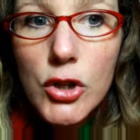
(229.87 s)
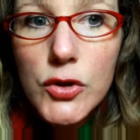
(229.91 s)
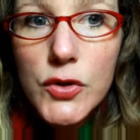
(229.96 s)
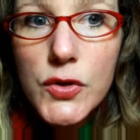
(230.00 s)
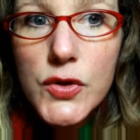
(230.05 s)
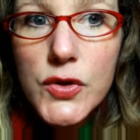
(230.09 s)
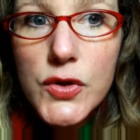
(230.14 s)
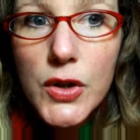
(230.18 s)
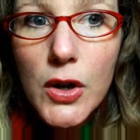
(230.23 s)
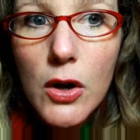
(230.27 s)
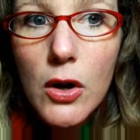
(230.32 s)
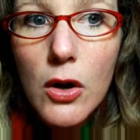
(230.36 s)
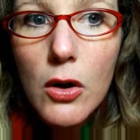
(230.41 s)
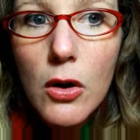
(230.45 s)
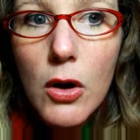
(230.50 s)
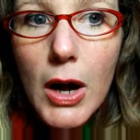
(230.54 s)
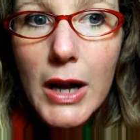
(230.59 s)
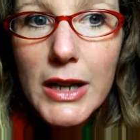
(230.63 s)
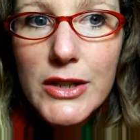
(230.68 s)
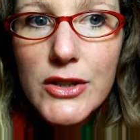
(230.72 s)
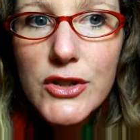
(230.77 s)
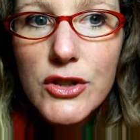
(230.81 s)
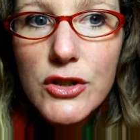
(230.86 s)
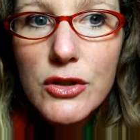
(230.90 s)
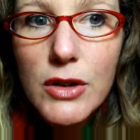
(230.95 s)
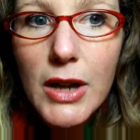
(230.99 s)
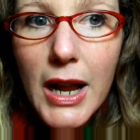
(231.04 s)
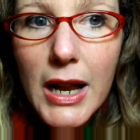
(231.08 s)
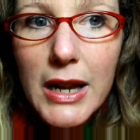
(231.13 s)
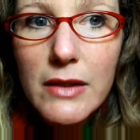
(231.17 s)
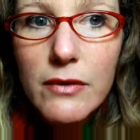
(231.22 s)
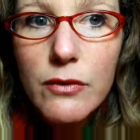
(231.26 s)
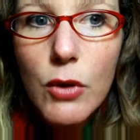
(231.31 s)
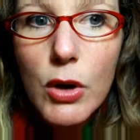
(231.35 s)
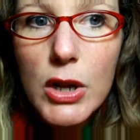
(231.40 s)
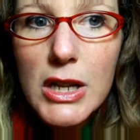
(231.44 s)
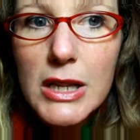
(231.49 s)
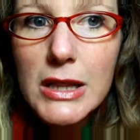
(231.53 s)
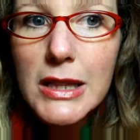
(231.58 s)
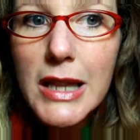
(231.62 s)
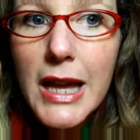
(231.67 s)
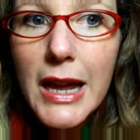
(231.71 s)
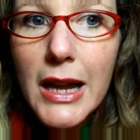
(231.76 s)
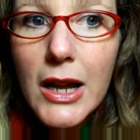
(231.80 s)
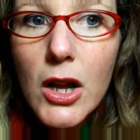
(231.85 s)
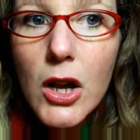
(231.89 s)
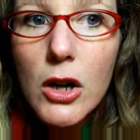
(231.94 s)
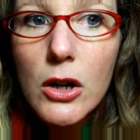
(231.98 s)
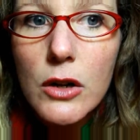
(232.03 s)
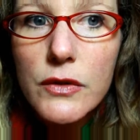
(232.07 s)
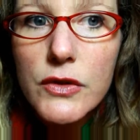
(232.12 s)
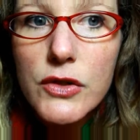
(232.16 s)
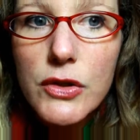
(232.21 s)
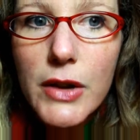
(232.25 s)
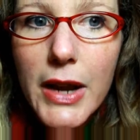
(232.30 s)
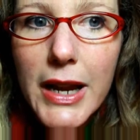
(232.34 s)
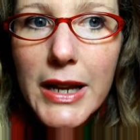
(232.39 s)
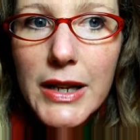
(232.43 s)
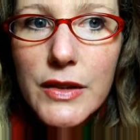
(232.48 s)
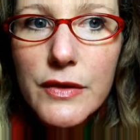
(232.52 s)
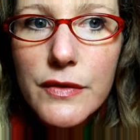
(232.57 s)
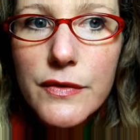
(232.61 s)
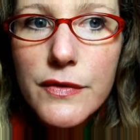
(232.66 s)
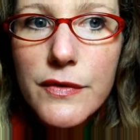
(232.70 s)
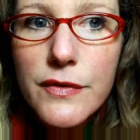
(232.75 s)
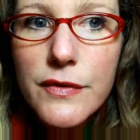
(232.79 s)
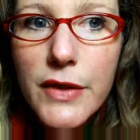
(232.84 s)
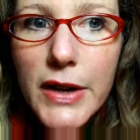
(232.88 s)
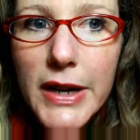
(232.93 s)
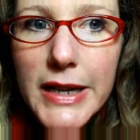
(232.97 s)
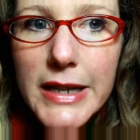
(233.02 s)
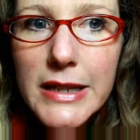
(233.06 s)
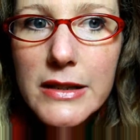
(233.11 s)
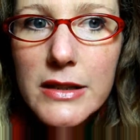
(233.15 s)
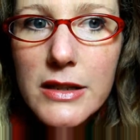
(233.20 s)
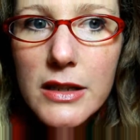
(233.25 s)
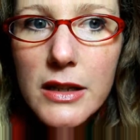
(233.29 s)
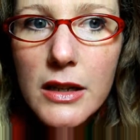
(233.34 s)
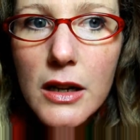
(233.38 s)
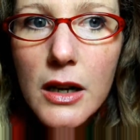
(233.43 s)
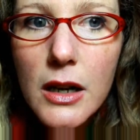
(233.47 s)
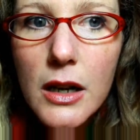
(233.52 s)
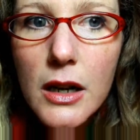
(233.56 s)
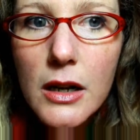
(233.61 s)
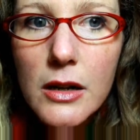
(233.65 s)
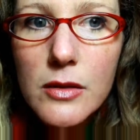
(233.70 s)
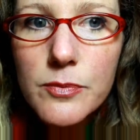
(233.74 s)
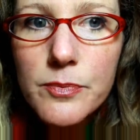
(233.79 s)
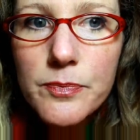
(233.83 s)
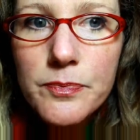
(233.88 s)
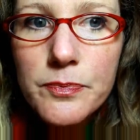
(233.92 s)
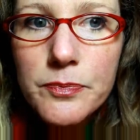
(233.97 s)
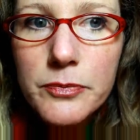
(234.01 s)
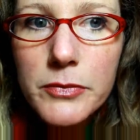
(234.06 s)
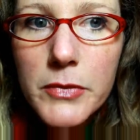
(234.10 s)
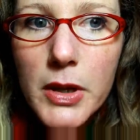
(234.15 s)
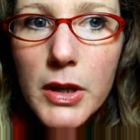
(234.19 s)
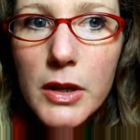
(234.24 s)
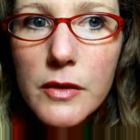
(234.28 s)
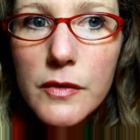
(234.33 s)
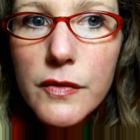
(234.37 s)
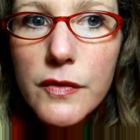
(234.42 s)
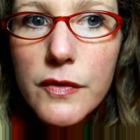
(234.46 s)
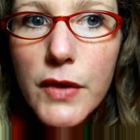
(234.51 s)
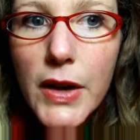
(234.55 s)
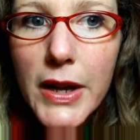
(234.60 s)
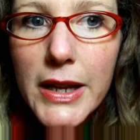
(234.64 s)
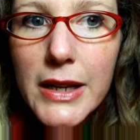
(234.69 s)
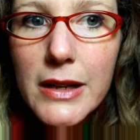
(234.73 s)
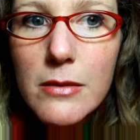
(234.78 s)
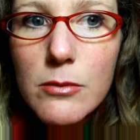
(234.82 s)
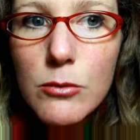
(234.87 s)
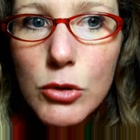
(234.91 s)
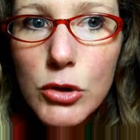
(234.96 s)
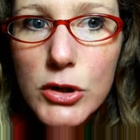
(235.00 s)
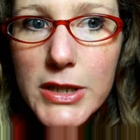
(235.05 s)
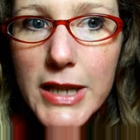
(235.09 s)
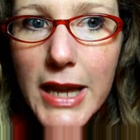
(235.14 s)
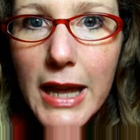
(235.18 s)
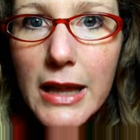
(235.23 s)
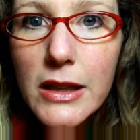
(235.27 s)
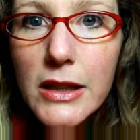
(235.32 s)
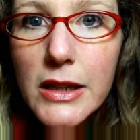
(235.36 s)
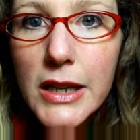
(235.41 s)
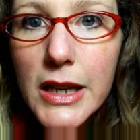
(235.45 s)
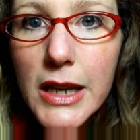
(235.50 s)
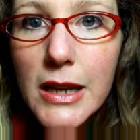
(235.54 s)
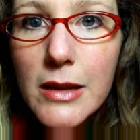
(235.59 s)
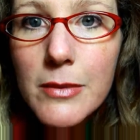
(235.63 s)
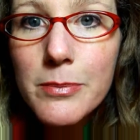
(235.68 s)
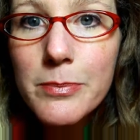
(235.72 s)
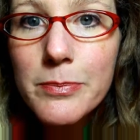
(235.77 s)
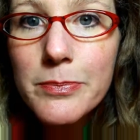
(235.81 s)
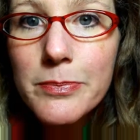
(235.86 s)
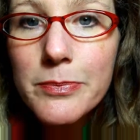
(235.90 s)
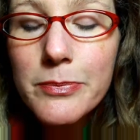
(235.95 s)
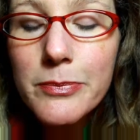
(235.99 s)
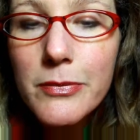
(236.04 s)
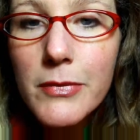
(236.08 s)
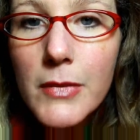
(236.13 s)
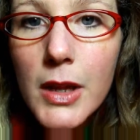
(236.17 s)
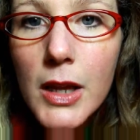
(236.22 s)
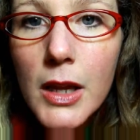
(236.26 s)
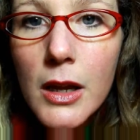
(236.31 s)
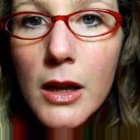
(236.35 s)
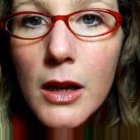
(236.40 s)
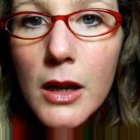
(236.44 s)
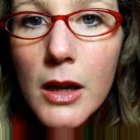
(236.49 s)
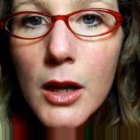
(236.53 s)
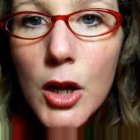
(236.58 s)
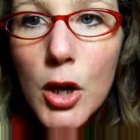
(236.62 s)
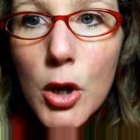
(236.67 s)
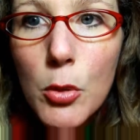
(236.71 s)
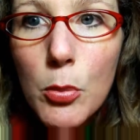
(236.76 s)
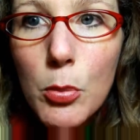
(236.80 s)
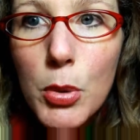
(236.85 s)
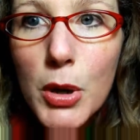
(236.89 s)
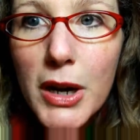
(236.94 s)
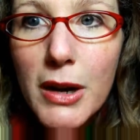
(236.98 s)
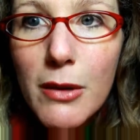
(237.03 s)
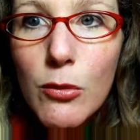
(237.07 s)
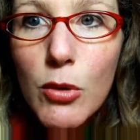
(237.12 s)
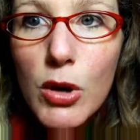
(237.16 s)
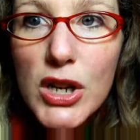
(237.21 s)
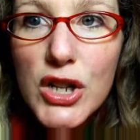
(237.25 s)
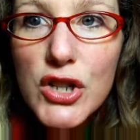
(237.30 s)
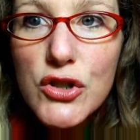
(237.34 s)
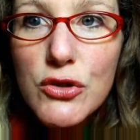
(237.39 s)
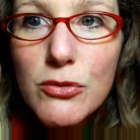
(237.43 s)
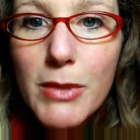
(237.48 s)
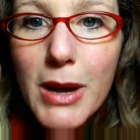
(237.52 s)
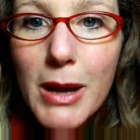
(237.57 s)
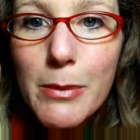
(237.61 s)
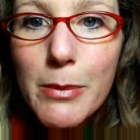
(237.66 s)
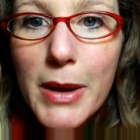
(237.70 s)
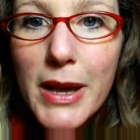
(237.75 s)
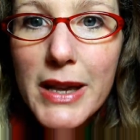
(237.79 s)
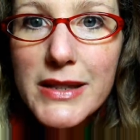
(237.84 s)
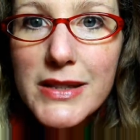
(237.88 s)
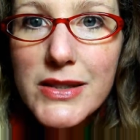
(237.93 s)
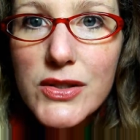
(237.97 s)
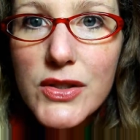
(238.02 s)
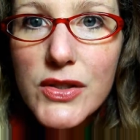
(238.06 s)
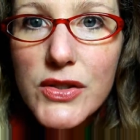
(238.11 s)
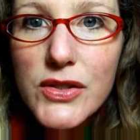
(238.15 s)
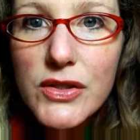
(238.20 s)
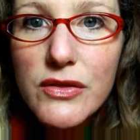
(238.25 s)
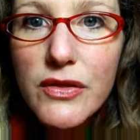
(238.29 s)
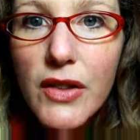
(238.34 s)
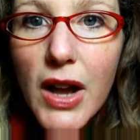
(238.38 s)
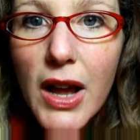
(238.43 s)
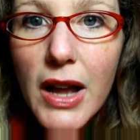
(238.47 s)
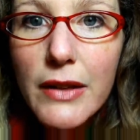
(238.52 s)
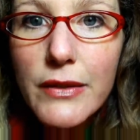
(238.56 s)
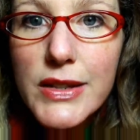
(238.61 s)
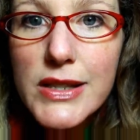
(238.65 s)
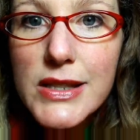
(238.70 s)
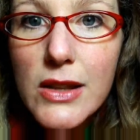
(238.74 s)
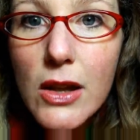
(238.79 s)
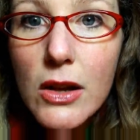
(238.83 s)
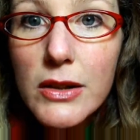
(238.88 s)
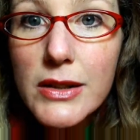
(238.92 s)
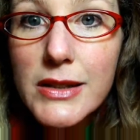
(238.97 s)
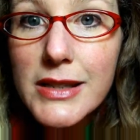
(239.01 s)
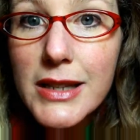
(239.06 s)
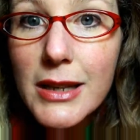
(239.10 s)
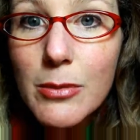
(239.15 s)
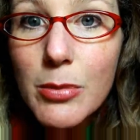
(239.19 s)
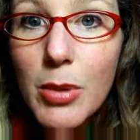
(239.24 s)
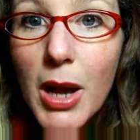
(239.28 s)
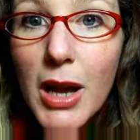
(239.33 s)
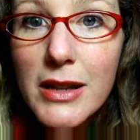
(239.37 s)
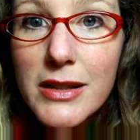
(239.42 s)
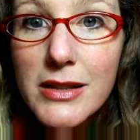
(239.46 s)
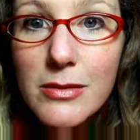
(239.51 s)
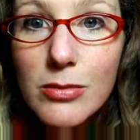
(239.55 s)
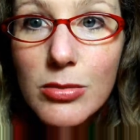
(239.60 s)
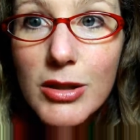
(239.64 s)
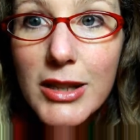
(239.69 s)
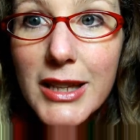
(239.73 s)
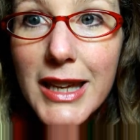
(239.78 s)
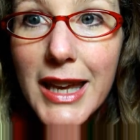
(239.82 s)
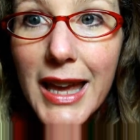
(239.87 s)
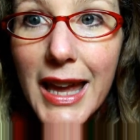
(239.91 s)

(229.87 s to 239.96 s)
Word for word: So I do kind of want to let go of trying to fight, uh, fight mortality. But I want to do my best to survive as long as I possibly